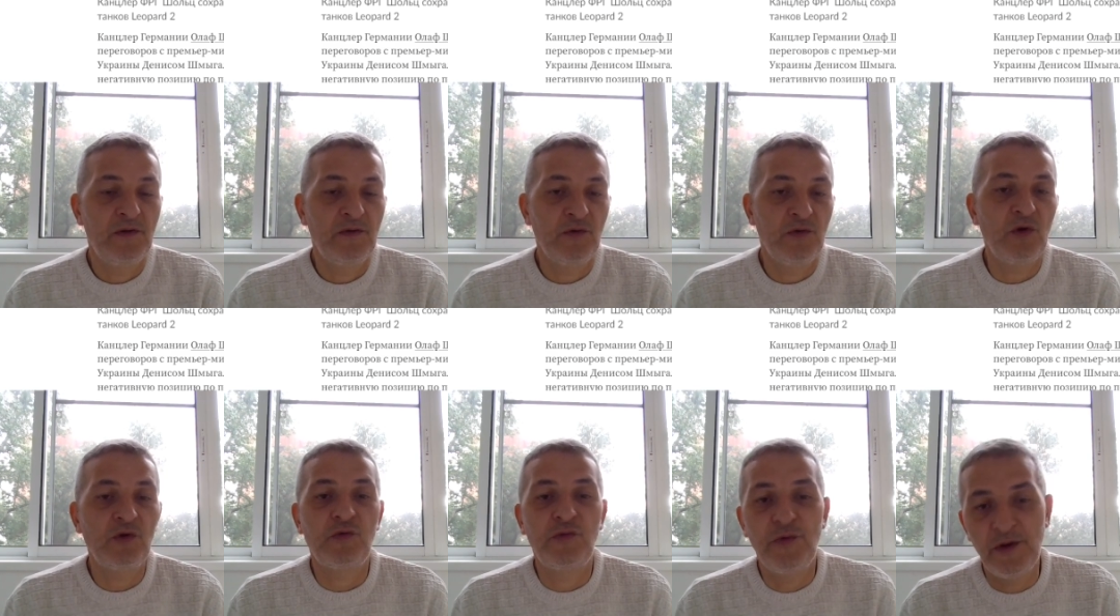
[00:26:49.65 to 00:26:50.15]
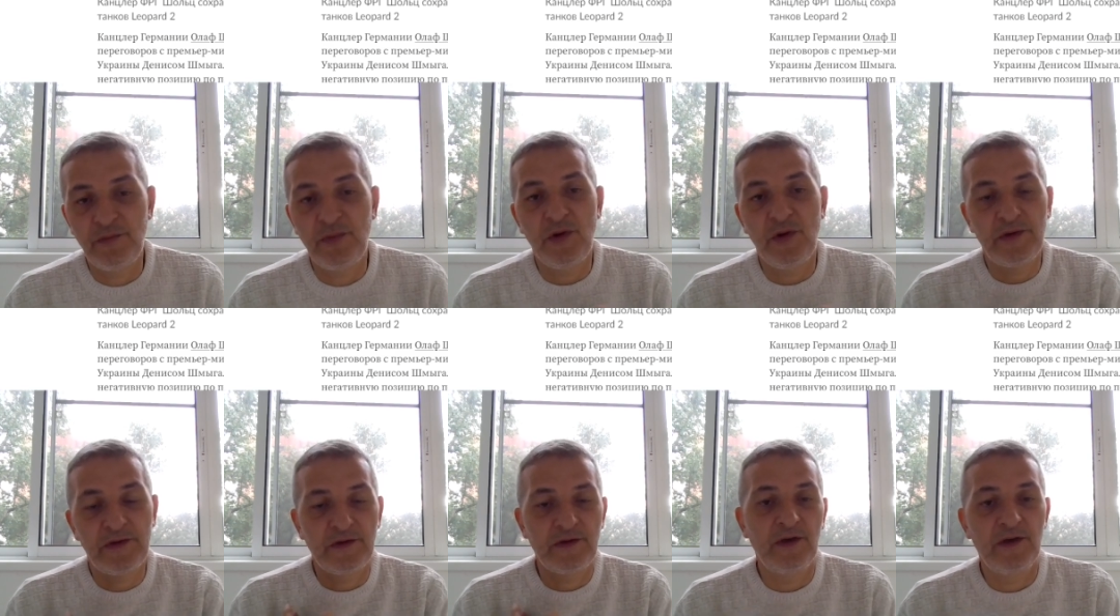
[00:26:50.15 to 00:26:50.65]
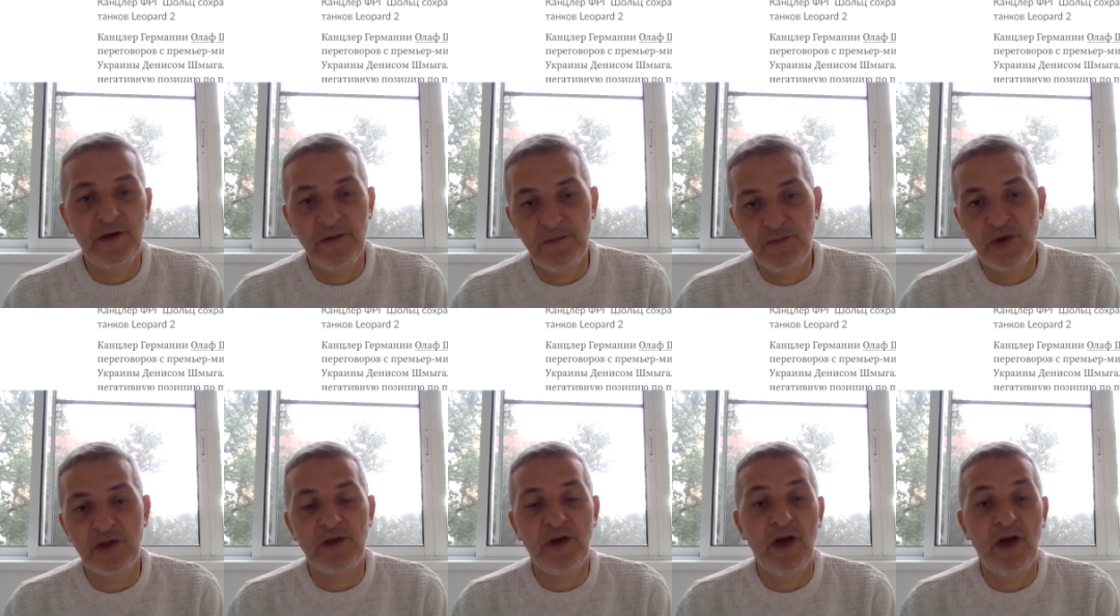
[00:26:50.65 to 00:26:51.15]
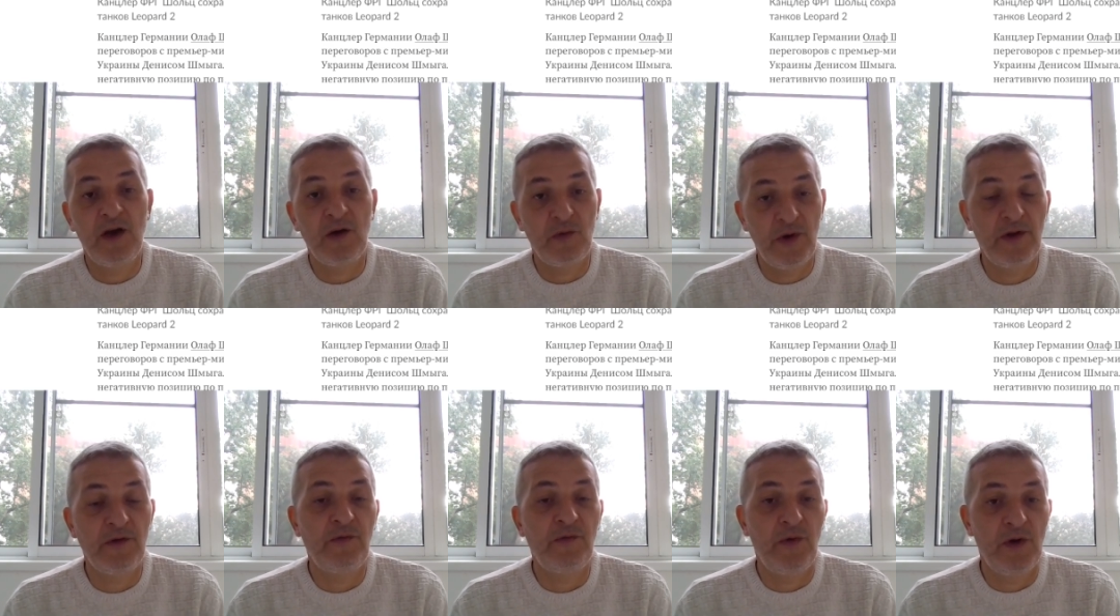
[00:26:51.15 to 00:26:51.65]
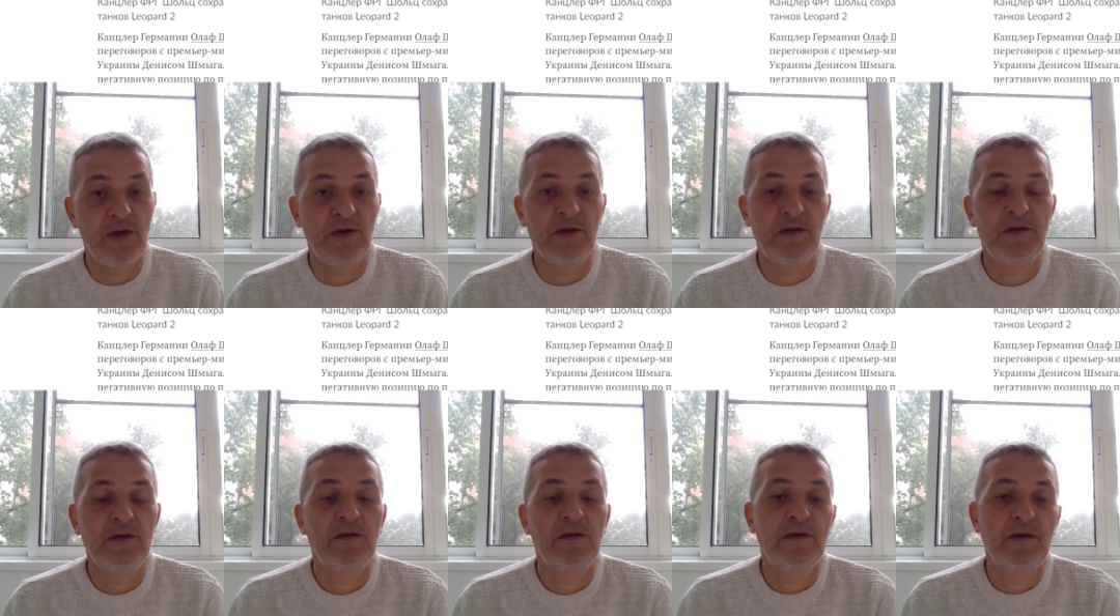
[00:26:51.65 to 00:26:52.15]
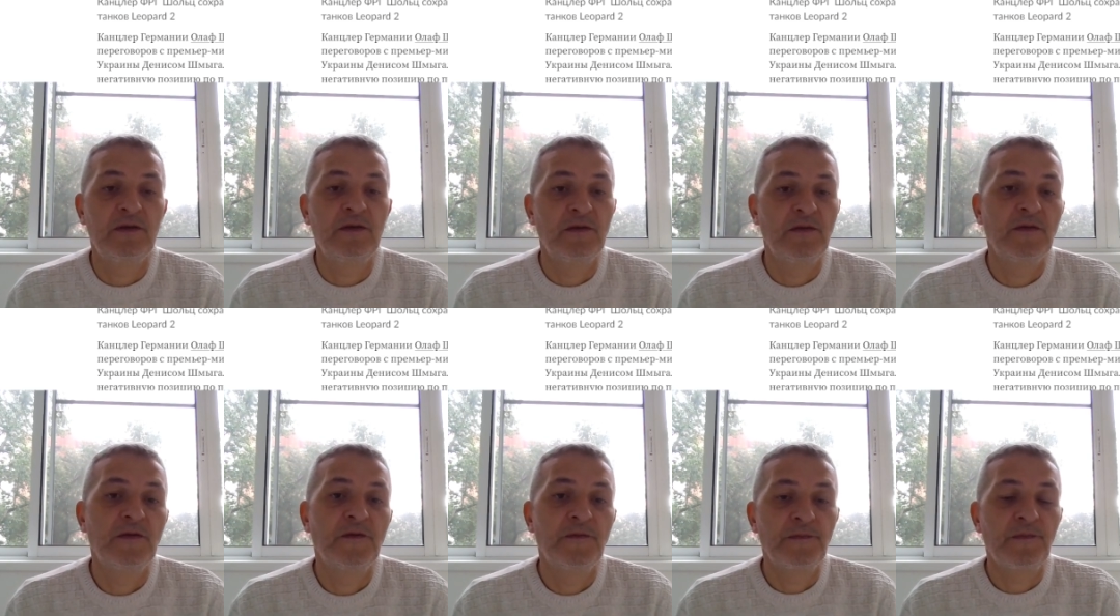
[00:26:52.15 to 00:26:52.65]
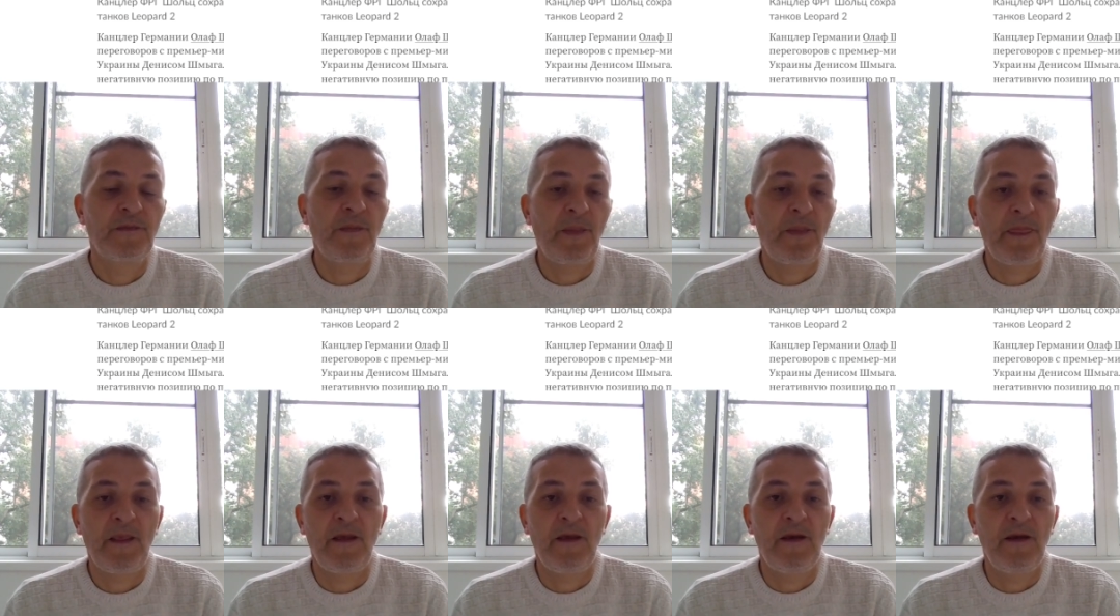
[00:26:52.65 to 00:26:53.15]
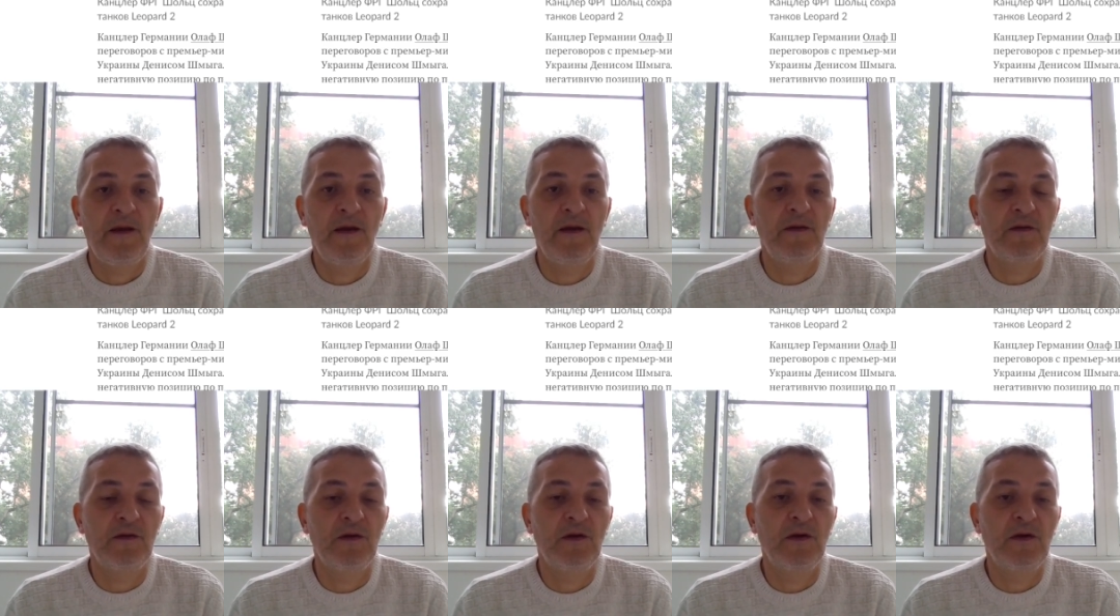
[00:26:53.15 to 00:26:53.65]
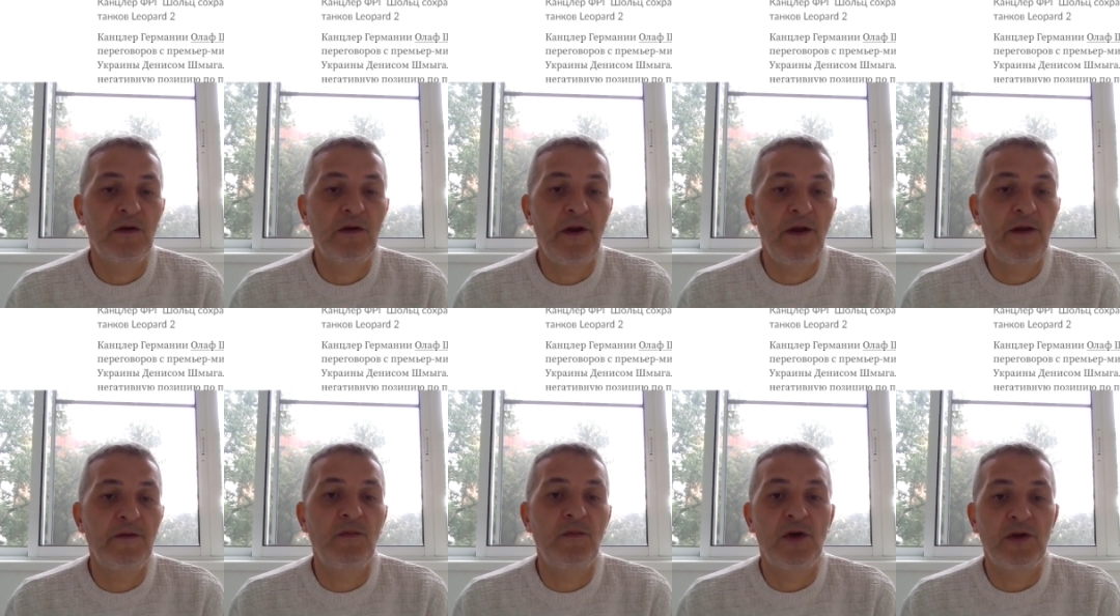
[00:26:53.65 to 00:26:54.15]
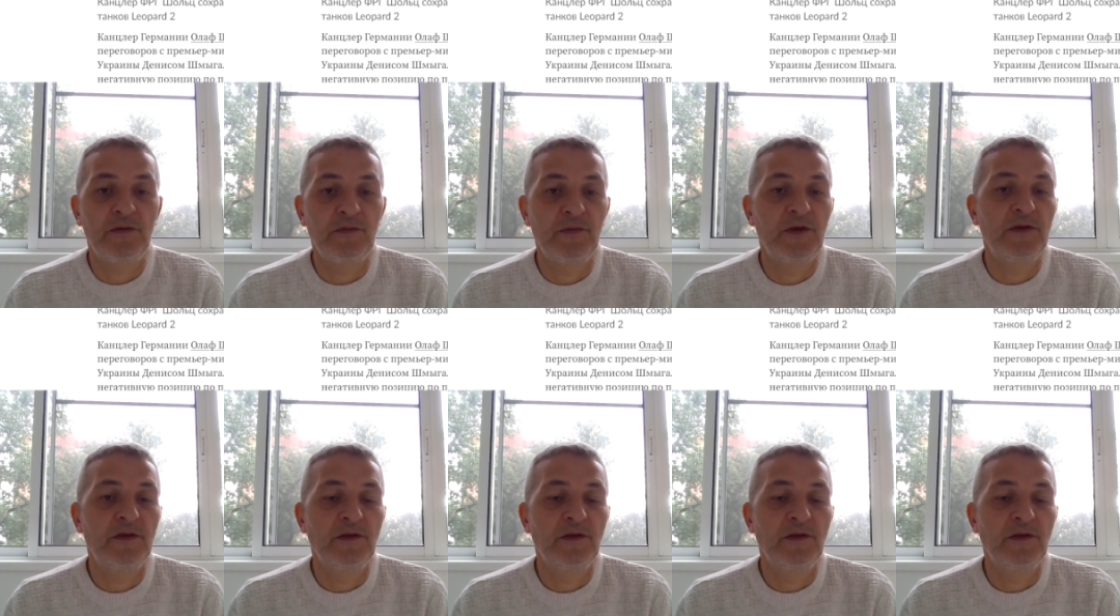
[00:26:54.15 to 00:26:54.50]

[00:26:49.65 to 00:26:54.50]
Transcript: not we personally, but our grandfathers and grandmas.